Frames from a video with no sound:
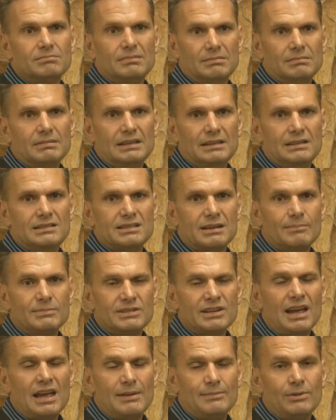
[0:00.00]
in some
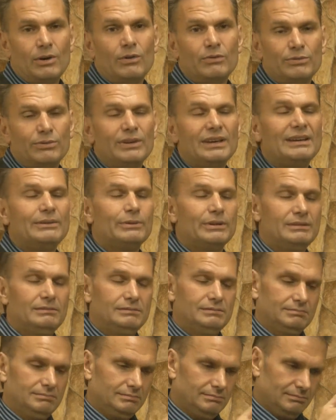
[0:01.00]
time, hopefully, with
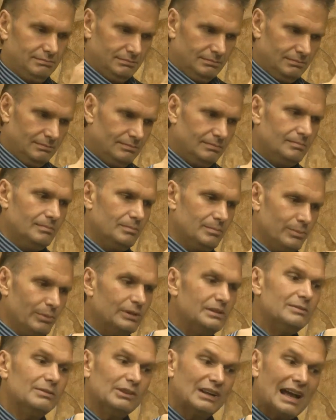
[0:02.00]

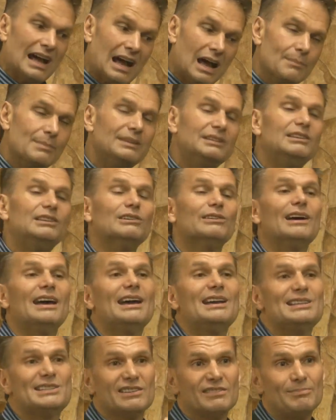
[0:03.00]
common
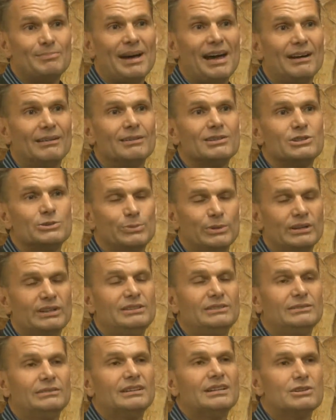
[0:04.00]
delays of pilots, we're going
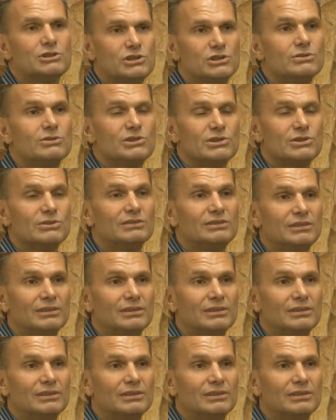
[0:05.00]
to shoot soon.